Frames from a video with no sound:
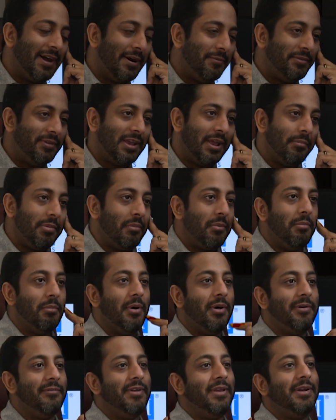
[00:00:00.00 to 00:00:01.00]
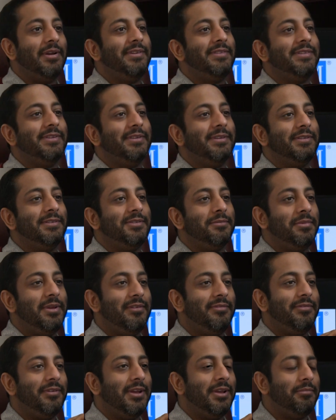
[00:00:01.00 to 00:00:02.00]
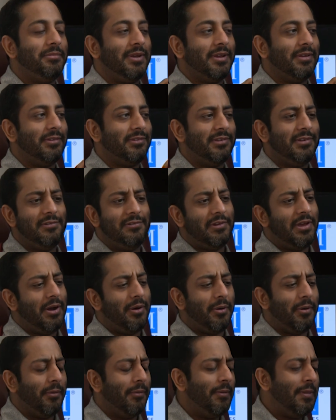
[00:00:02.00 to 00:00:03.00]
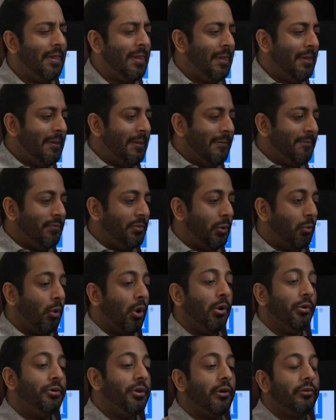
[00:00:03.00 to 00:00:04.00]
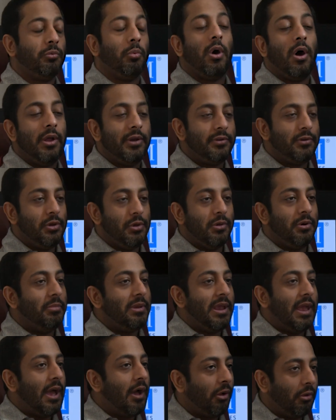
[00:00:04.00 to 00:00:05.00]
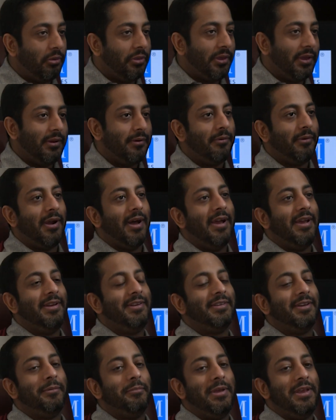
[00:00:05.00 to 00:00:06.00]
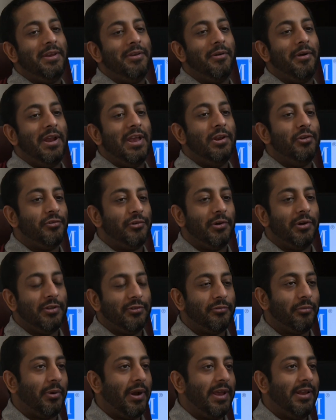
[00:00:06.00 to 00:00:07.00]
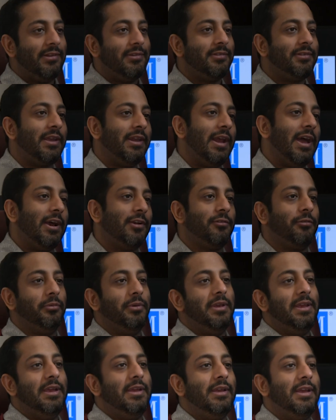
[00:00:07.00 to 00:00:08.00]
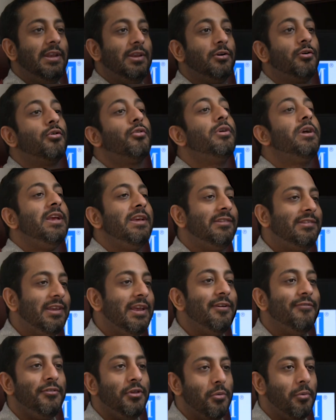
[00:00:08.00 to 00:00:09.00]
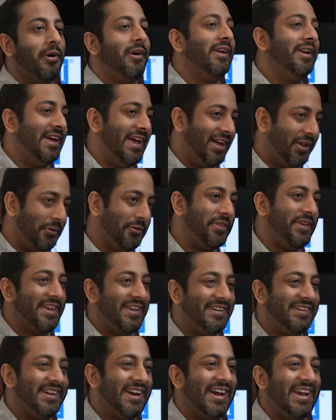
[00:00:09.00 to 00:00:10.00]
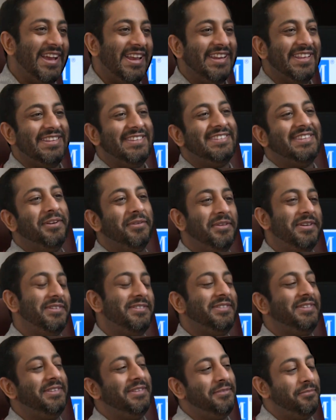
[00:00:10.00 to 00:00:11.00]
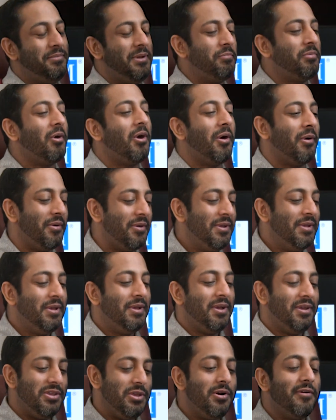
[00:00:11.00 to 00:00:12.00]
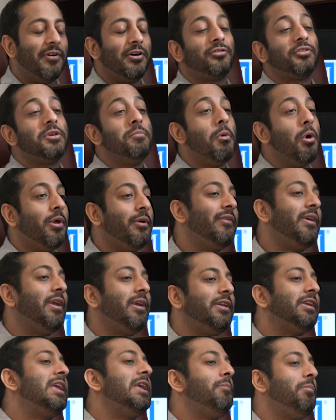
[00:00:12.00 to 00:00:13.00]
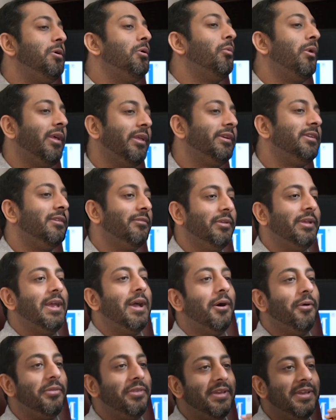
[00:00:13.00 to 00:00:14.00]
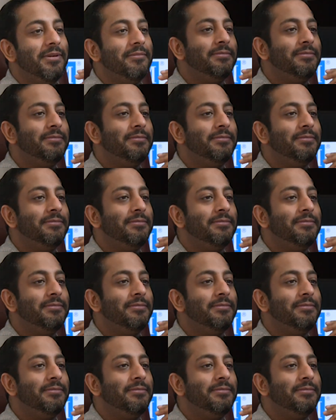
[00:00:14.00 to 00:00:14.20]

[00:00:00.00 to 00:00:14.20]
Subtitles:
to get people motivated to be fit, because in general, the world does want you to be healthy, right? I mean, your insurance rates can actually increase if you are unhealthy, right? And so people are universally motivated to keep you relatively healthy.